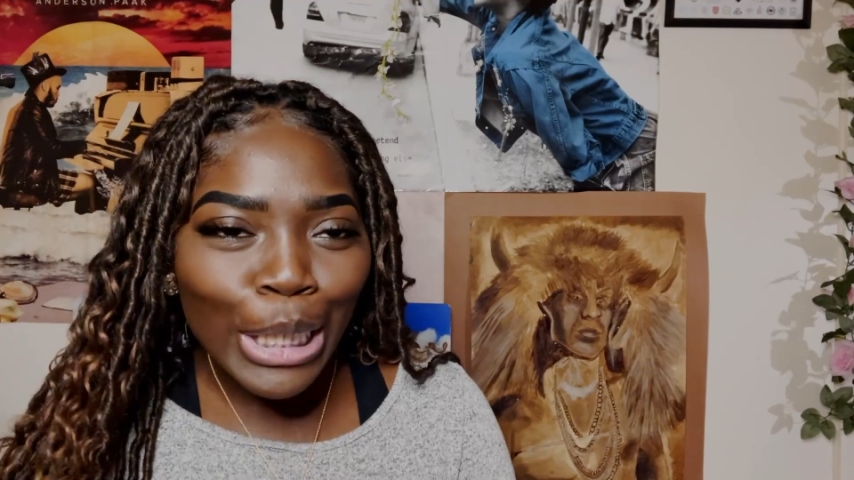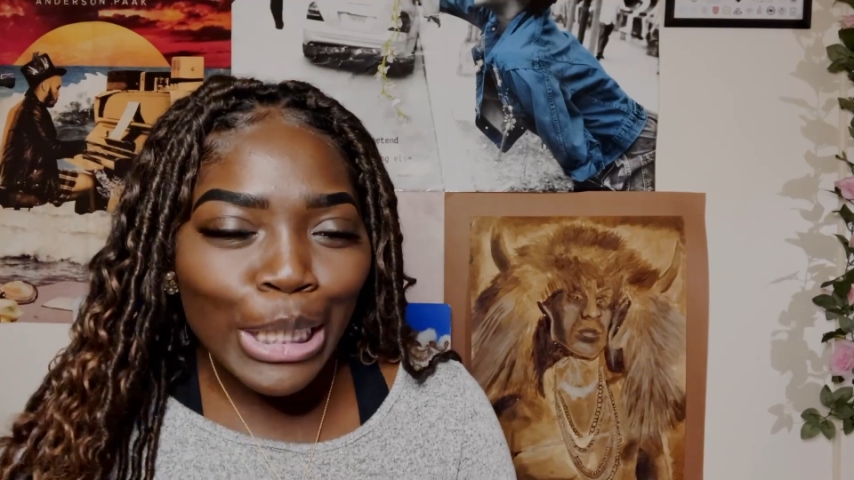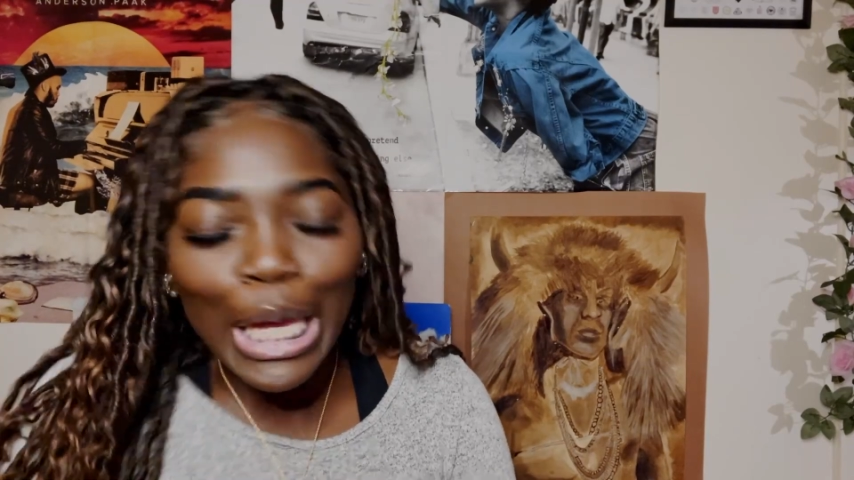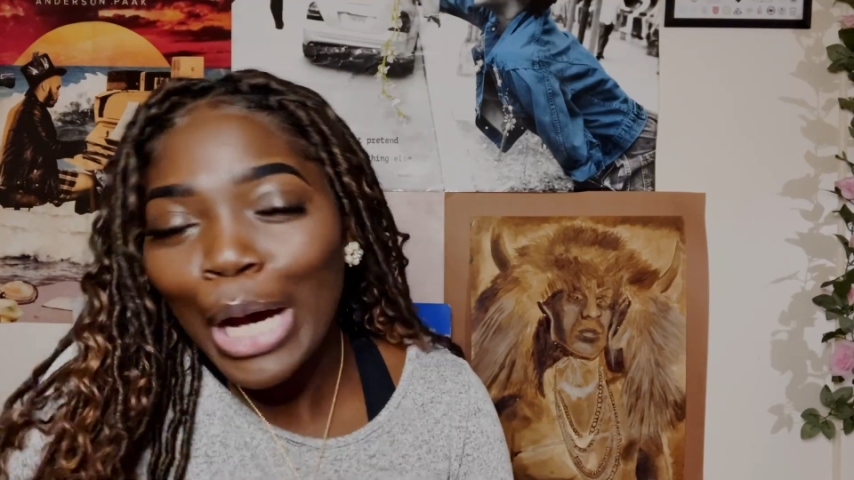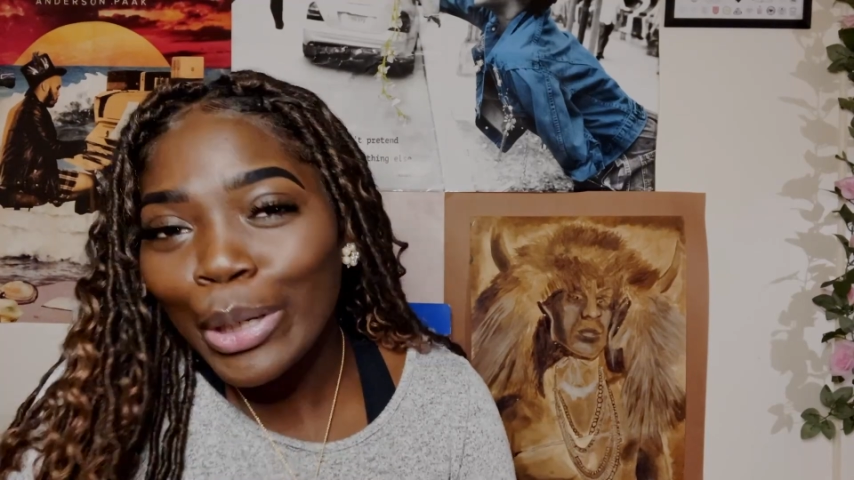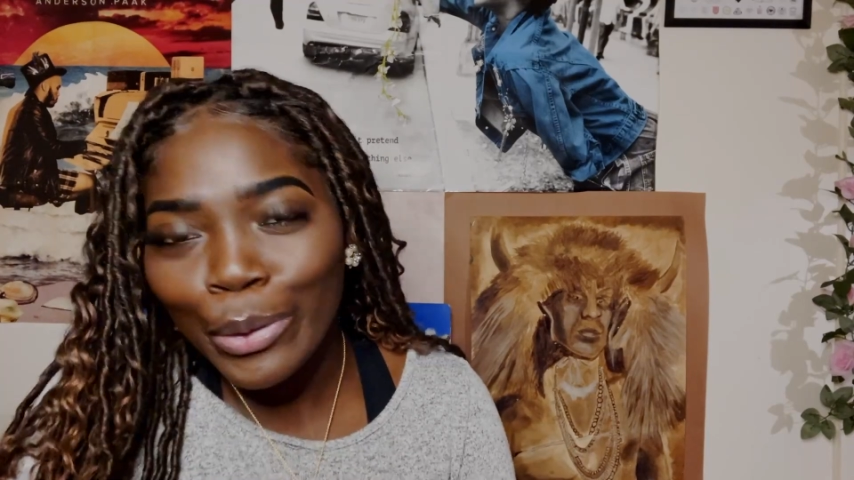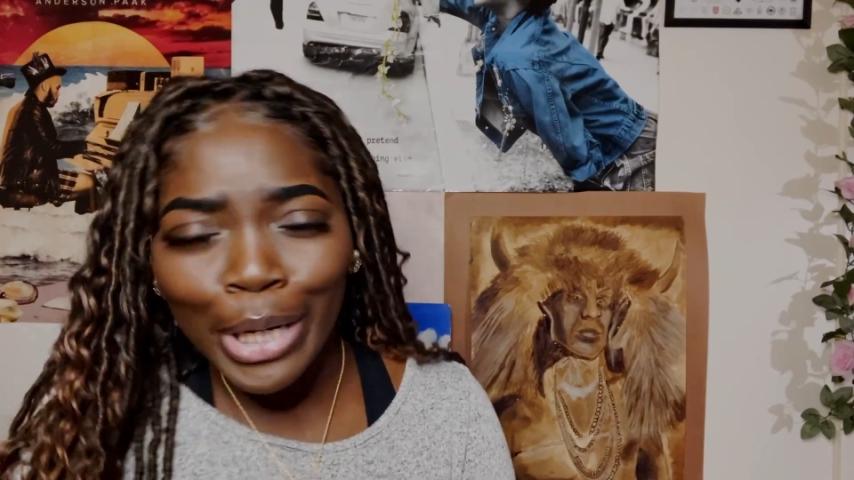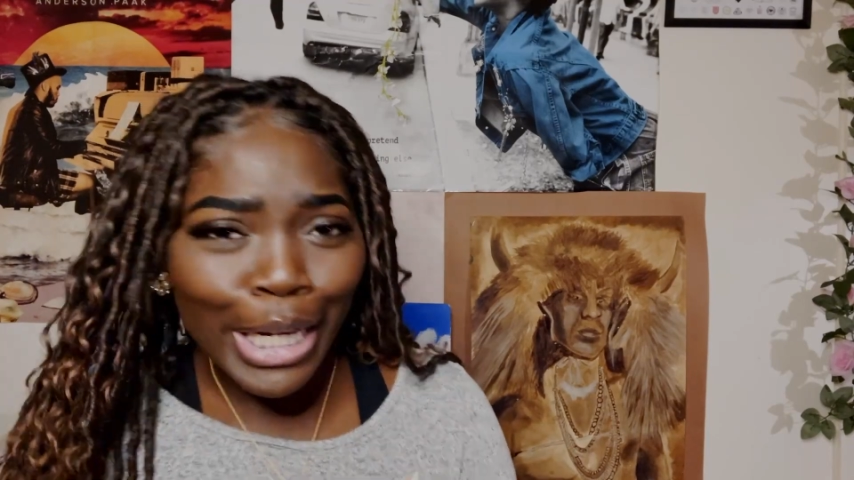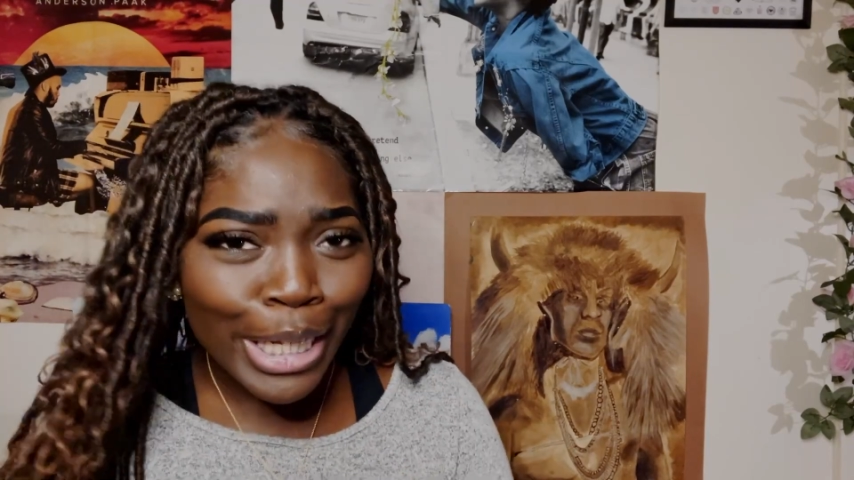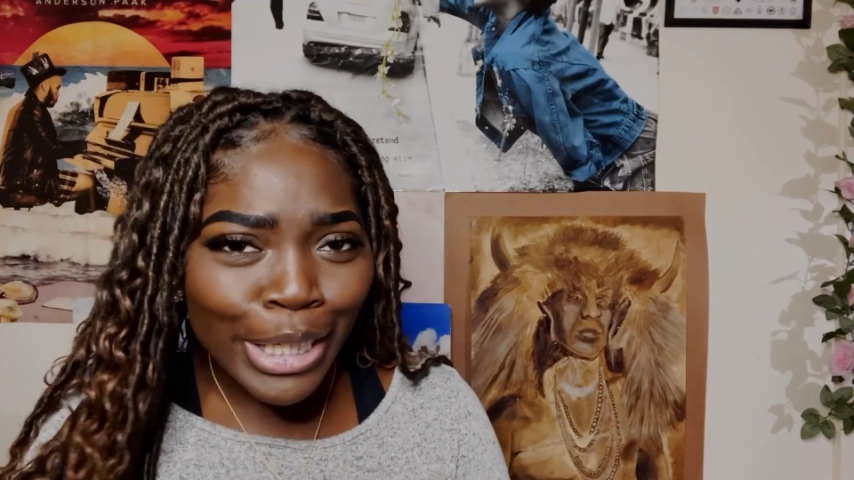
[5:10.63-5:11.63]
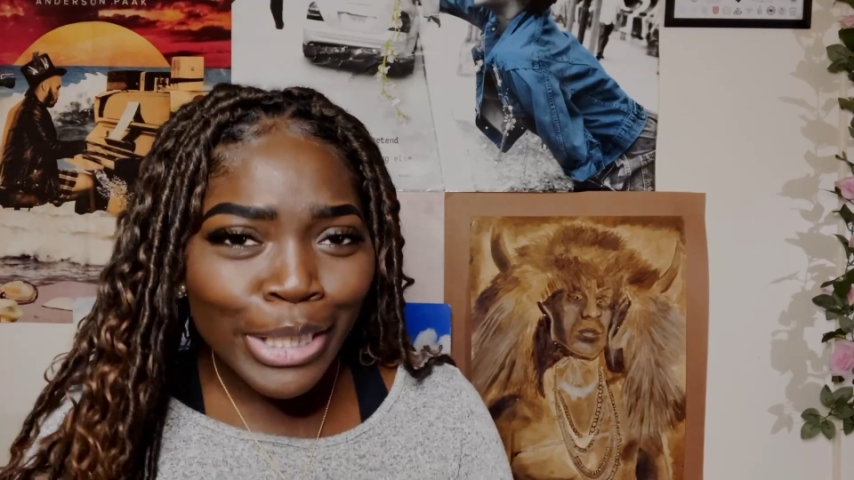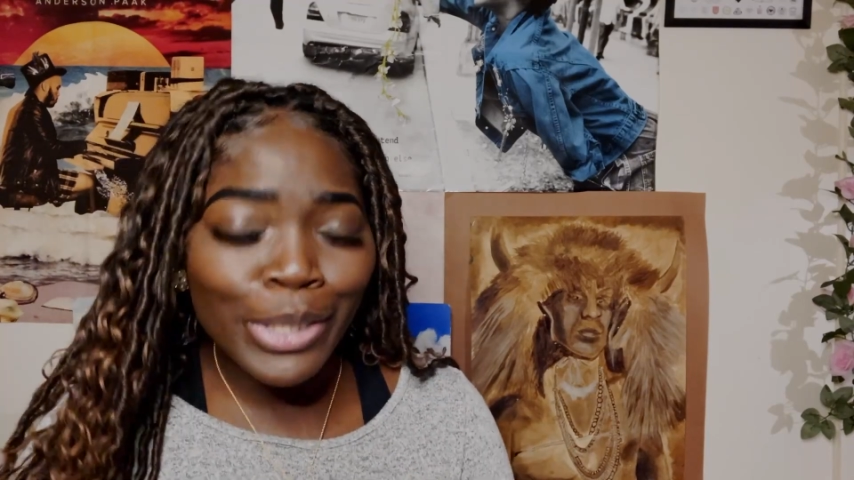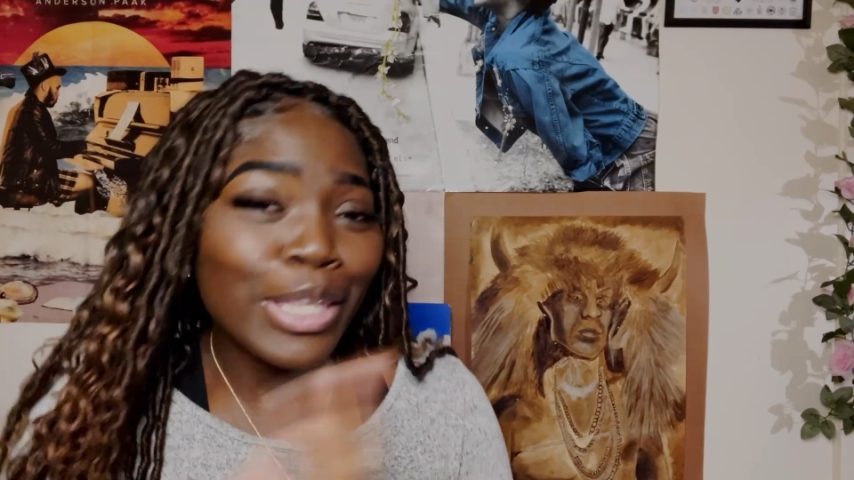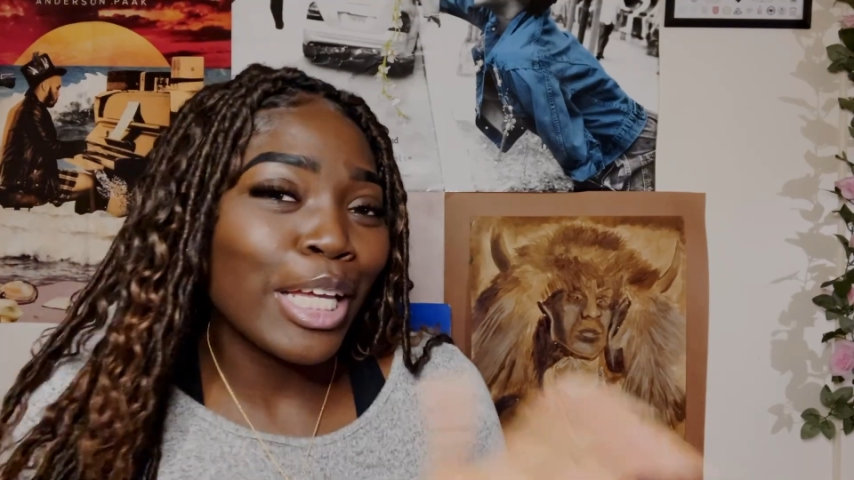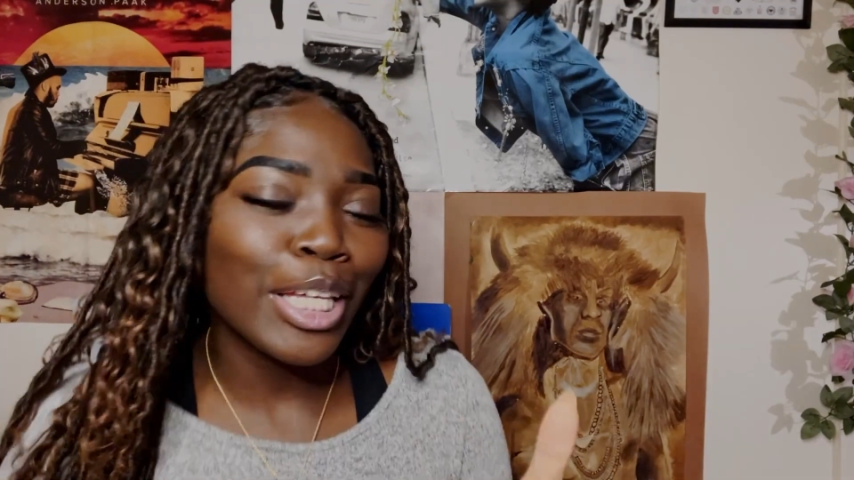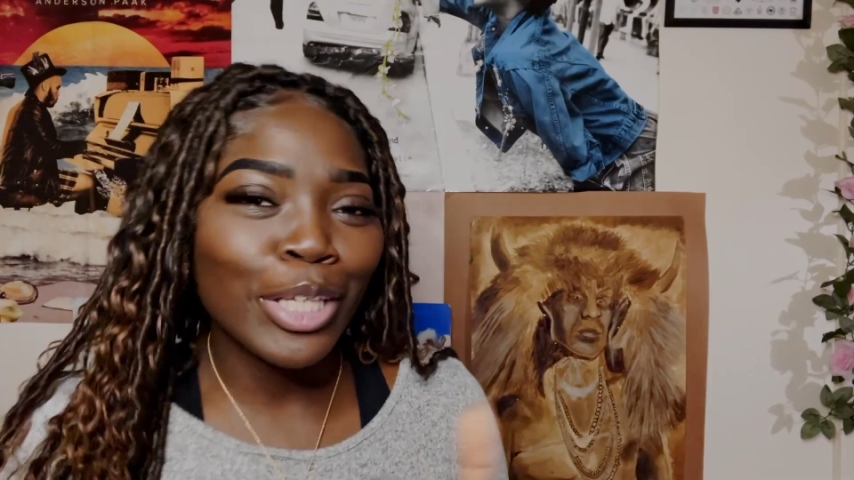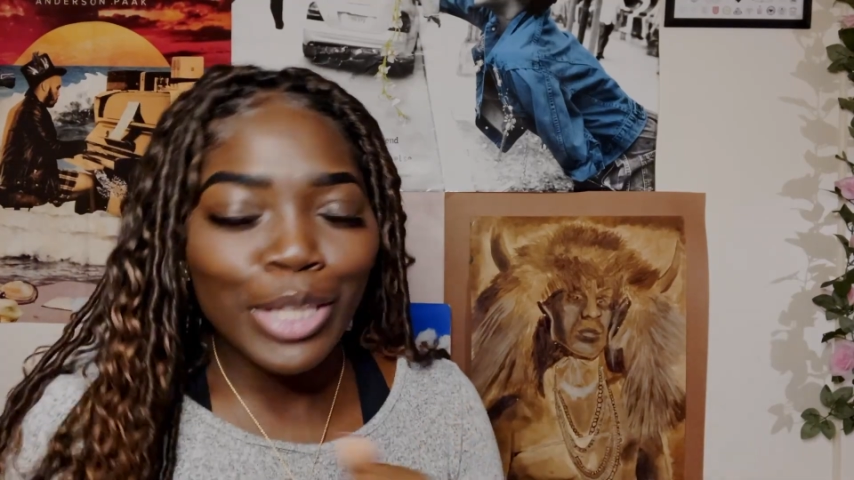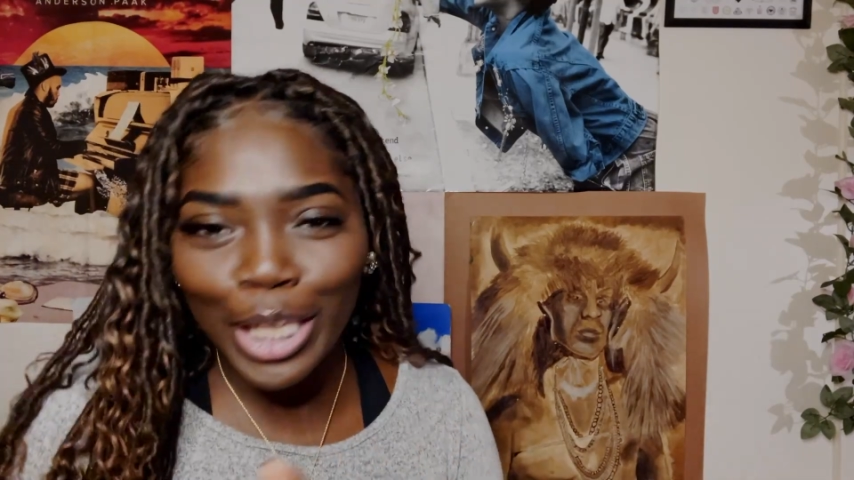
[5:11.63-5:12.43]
look how great you think